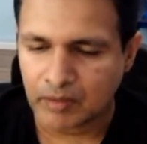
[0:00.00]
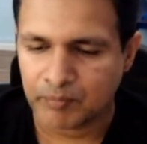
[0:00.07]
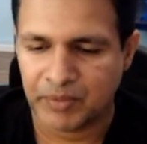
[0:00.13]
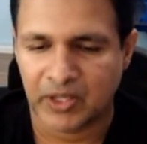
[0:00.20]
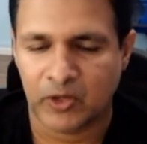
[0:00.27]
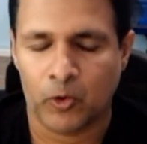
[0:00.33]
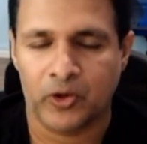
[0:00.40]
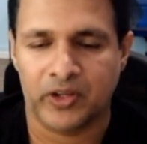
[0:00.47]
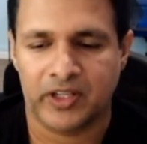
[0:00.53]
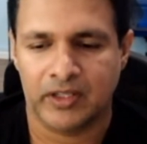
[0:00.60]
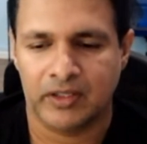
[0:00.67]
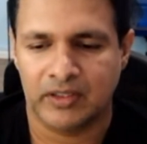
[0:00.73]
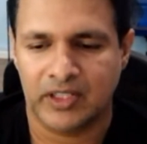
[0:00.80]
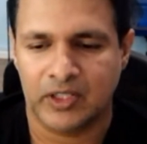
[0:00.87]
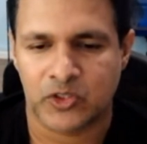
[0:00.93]
Bitcoin
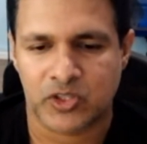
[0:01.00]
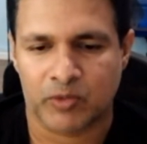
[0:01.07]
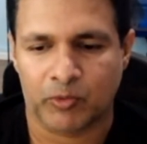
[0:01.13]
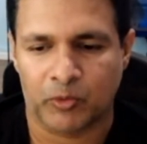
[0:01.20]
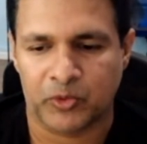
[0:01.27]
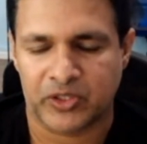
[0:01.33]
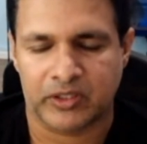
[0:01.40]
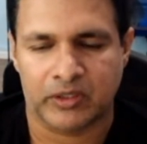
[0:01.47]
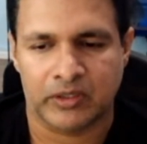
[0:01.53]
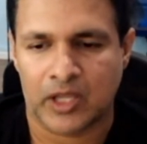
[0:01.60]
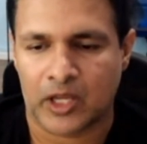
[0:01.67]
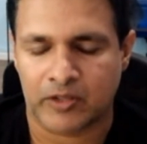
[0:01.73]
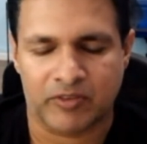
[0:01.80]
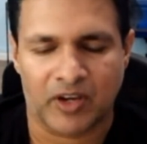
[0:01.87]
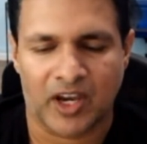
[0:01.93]
in you know somewhere with a
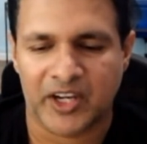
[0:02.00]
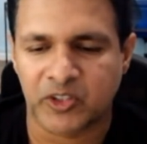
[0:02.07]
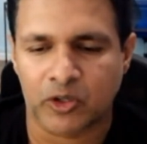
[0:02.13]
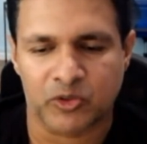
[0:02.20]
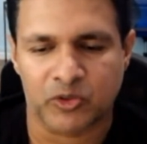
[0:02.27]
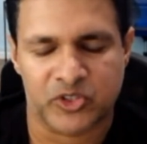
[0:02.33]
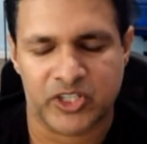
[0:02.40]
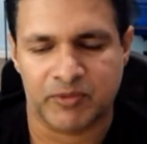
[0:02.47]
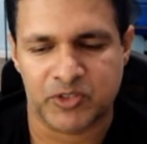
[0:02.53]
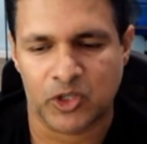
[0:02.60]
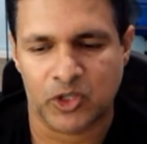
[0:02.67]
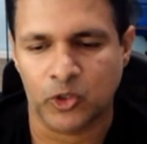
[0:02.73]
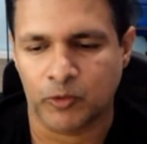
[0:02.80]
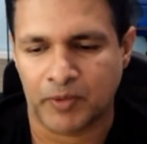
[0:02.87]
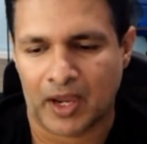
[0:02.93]
lot of hydro or cheap
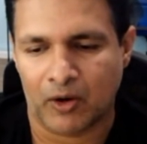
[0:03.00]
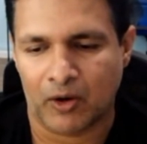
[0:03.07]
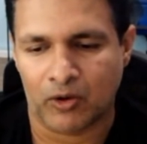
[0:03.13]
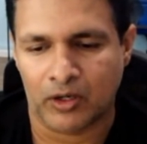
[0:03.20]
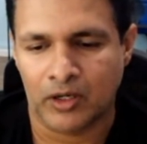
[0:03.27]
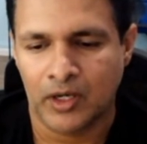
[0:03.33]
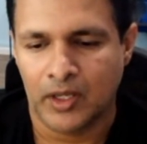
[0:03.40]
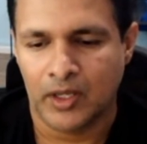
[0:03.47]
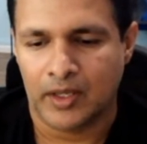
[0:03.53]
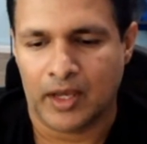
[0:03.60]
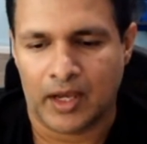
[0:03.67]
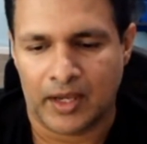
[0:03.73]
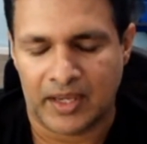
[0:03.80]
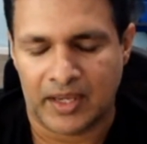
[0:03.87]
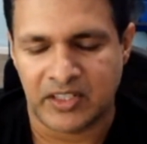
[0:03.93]
solar power
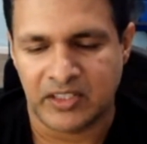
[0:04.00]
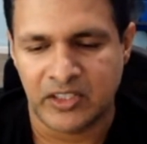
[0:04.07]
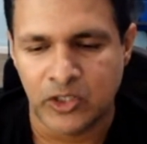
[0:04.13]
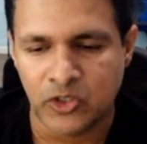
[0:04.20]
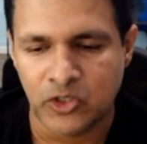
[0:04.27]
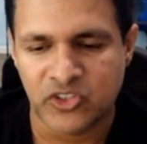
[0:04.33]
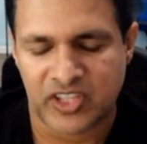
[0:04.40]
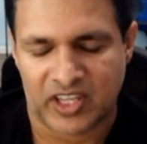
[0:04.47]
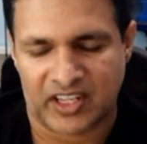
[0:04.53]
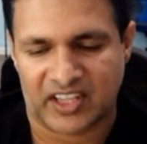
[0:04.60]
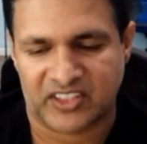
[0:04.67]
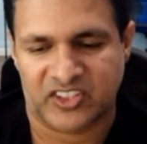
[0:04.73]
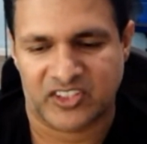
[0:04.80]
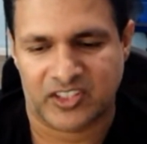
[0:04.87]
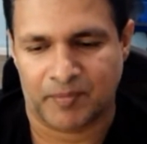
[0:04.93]
uh, and use that
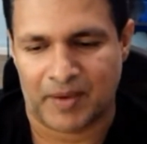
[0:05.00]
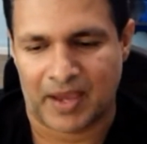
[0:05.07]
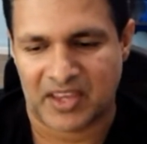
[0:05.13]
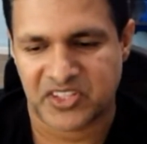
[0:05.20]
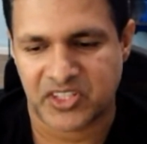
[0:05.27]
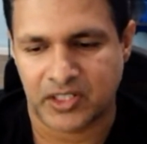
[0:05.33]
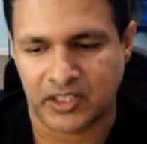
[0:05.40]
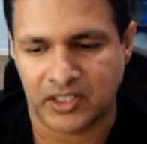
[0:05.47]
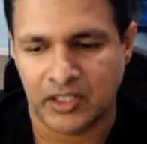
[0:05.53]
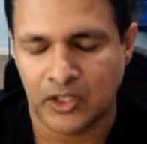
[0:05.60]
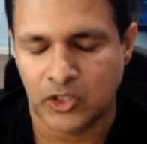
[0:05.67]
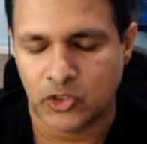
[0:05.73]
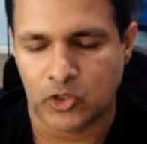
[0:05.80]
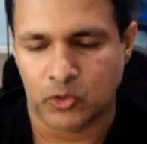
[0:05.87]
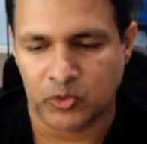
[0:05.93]
excess capacity
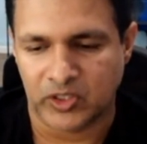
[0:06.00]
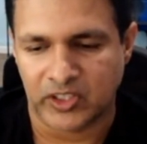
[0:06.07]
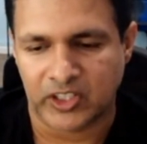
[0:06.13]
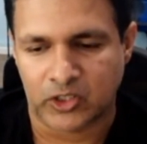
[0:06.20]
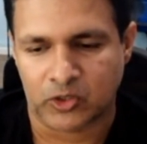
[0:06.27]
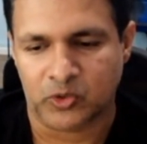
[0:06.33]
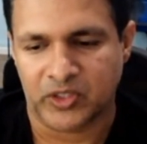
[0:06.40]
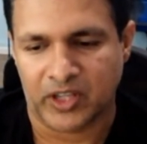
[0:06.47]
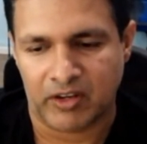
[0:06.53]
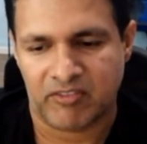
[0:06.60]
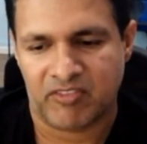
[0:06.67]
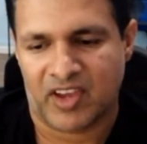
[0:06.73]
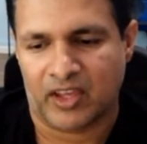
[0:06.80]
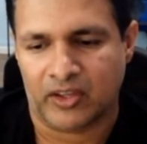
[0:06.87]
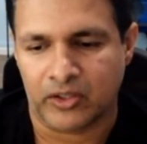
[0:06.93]
to really create
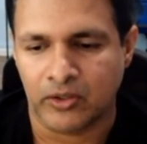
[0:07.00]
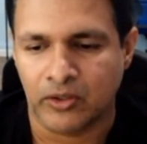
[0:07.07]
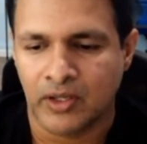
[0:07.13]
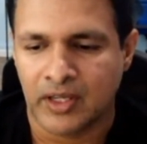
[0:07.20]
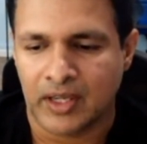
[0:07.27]
value.